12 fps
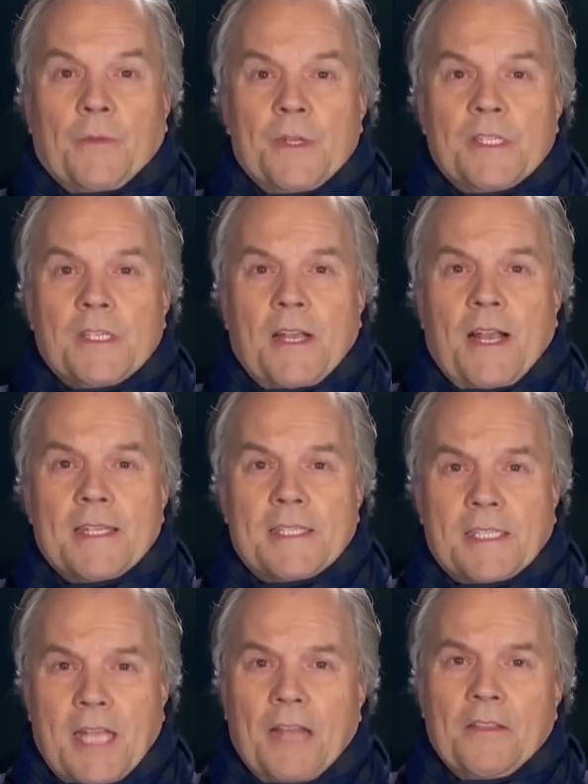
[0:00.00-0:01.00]
It was
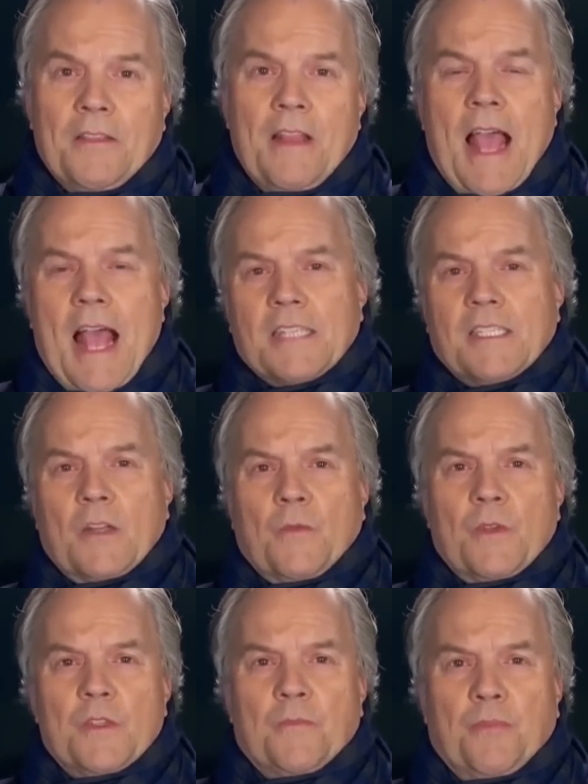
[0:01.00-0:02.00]
as sudden
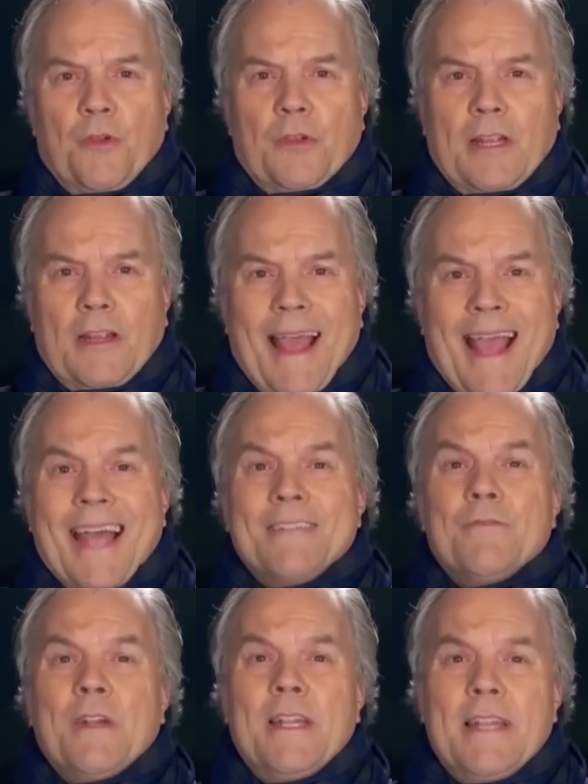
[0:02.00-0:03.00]
as it was
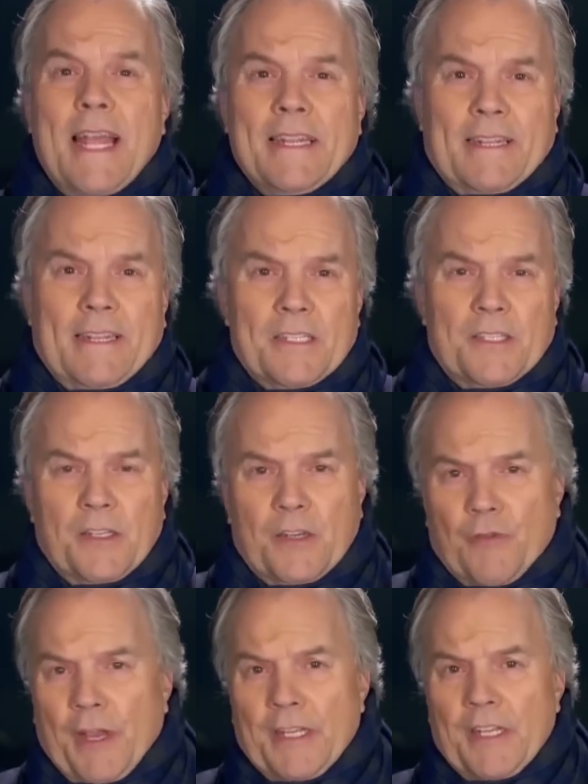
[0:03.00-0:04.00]
brutal and
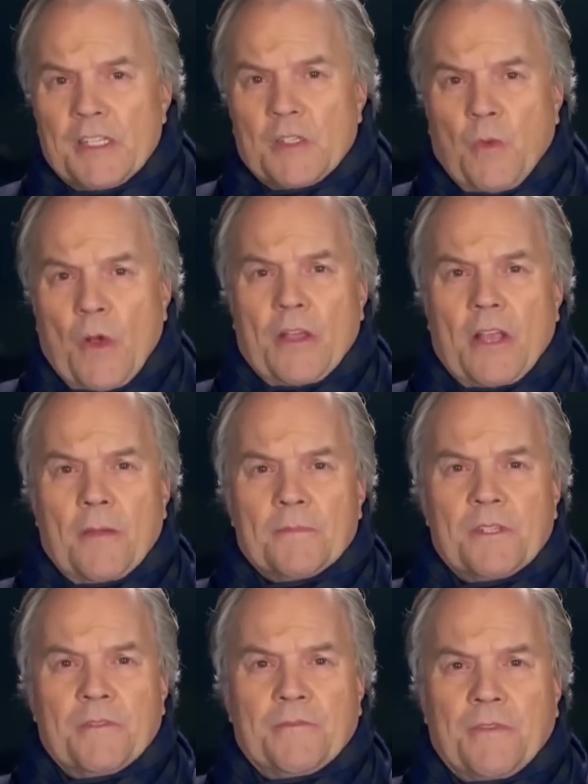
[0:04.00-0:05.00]
relentless. Ukrainians
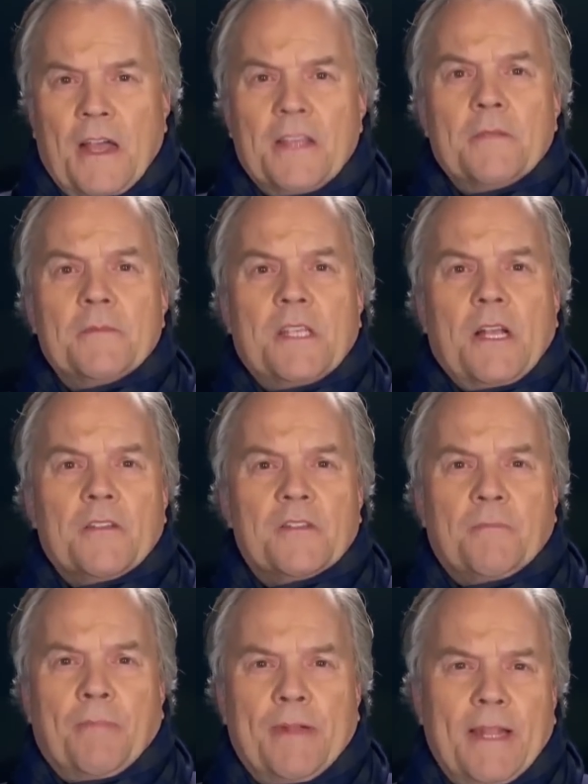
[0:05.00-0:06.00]
woke up to find
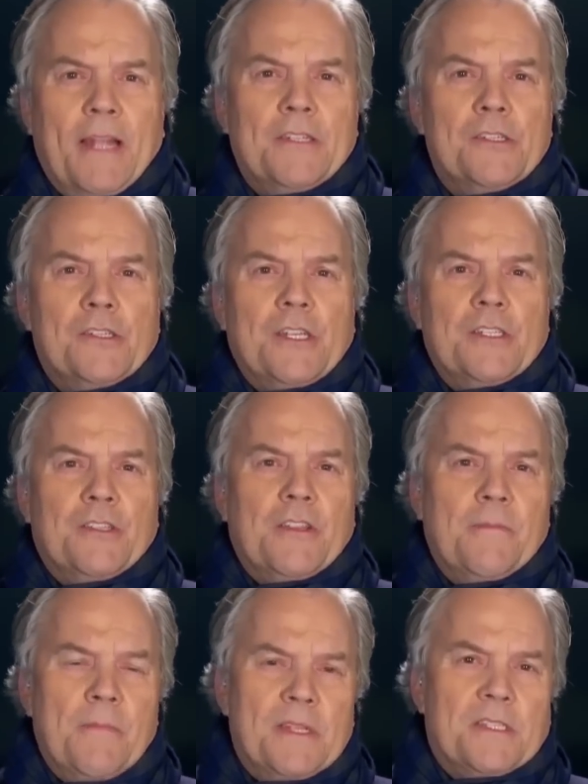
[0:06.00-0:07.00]
themselves
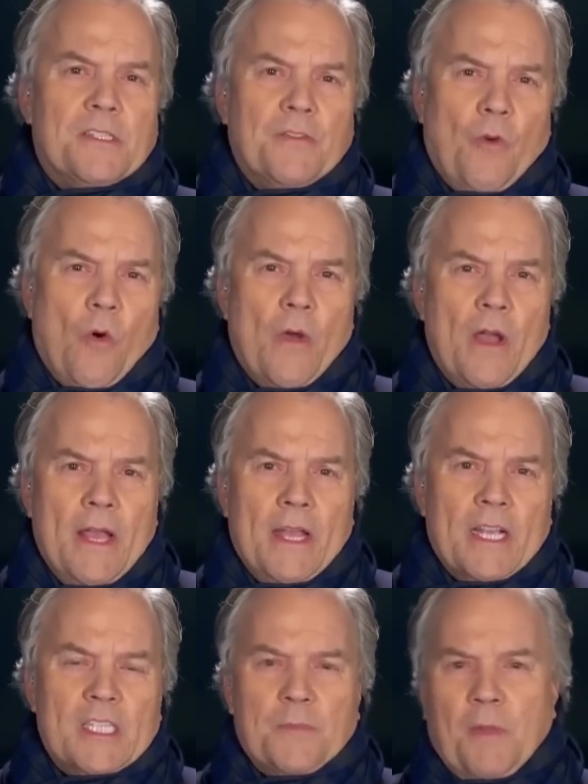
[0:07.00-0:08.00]
plunged into the midst of
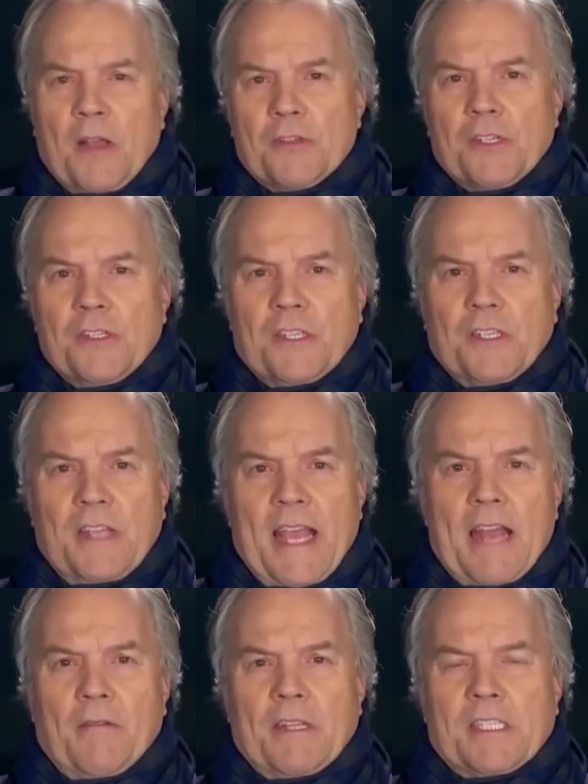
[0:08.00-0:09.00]
war.
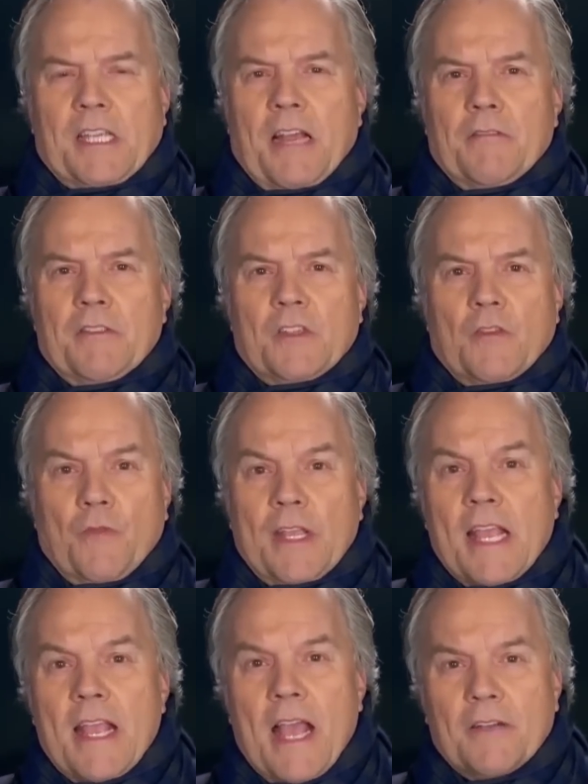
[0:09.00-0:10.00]
Explosions and air raid
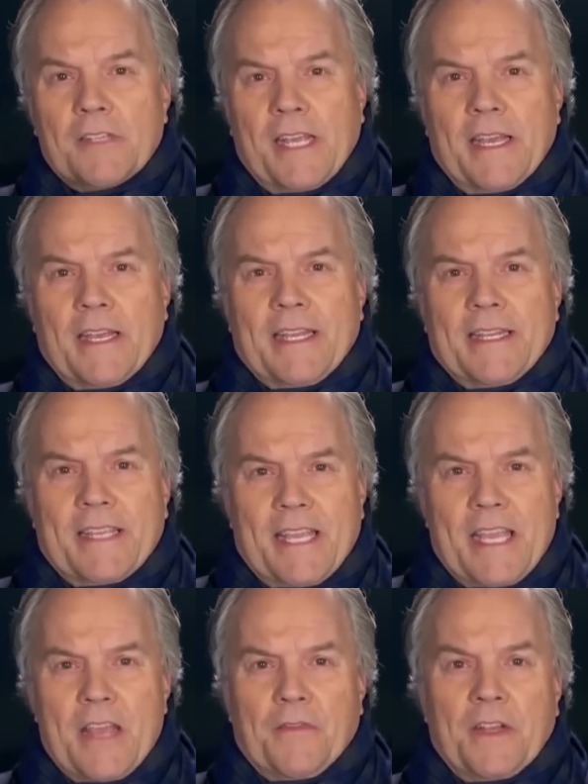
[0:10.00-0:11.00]
sirens ringing out here
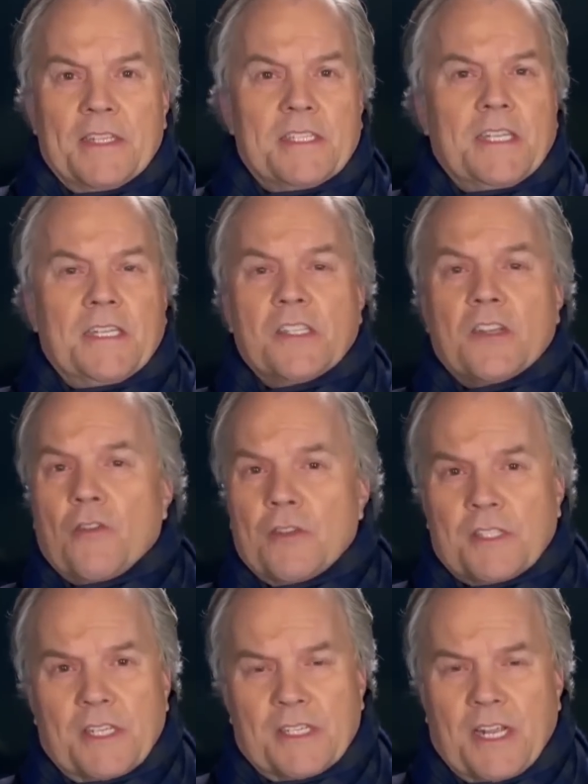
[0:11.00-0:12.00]
in Kyiv and
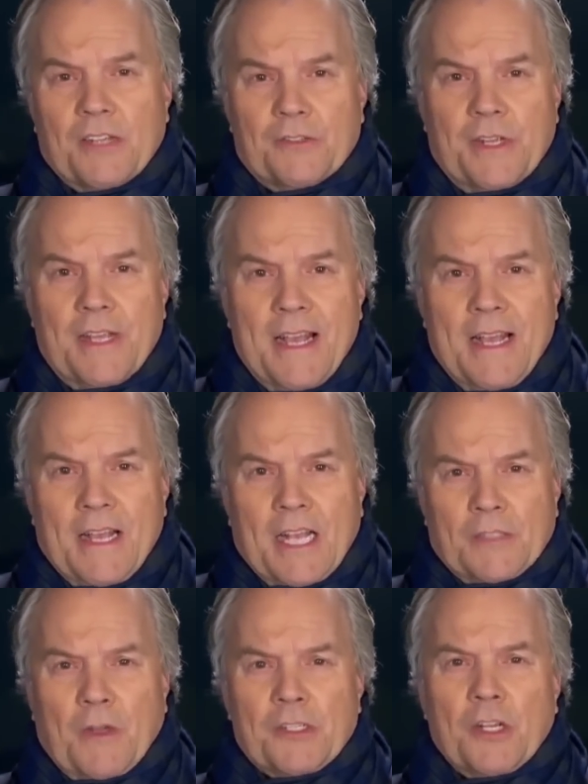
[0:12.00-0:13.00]
cities across this country
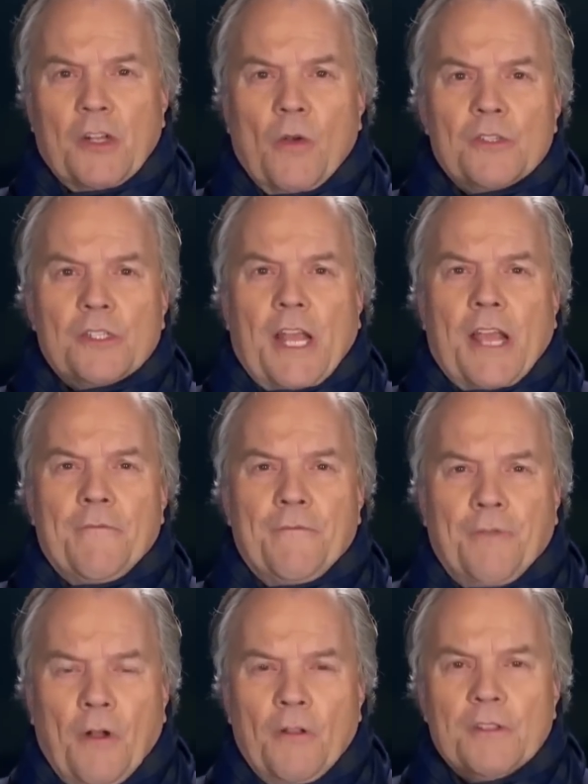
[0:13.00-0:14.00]
as Russia launched
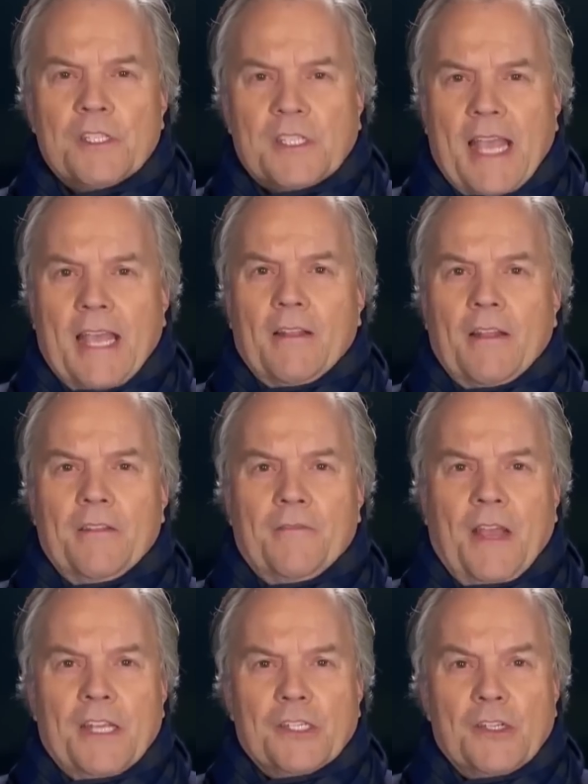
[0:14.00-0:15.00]
a
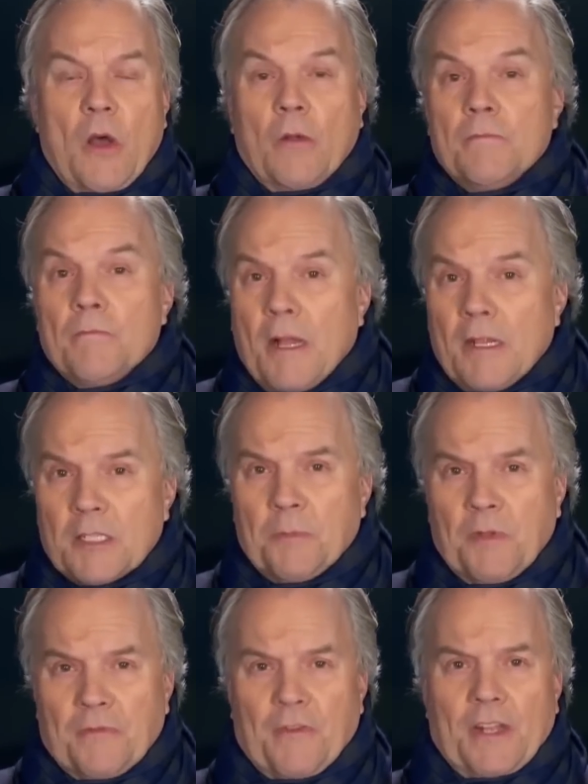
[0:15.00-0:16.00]
full-scale invasion on
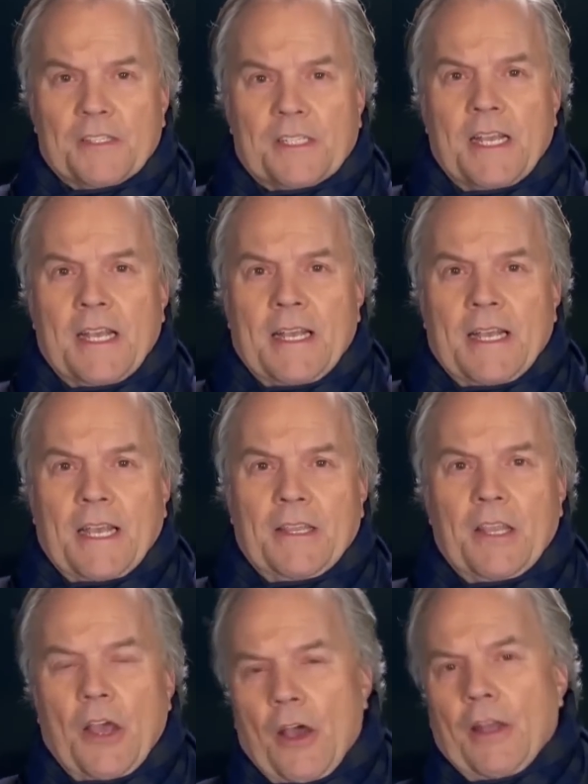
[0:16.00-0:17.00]
multiple fronts
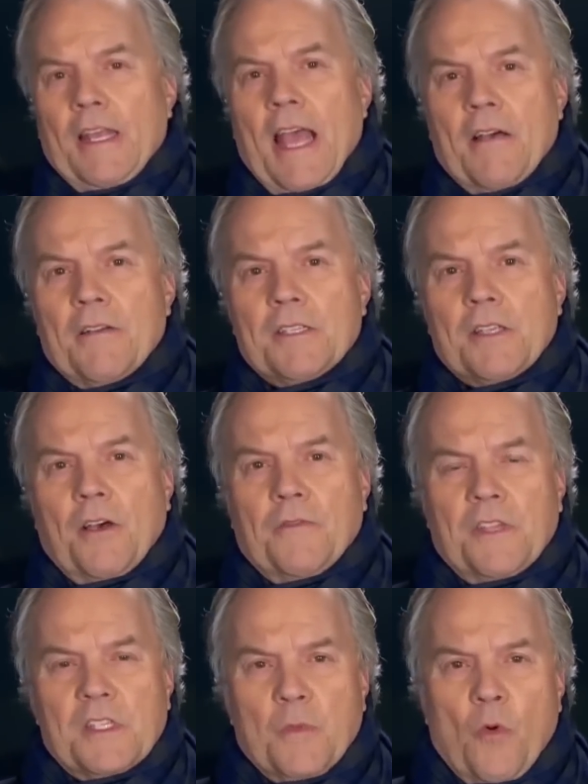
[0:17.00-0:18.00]
in the early hours of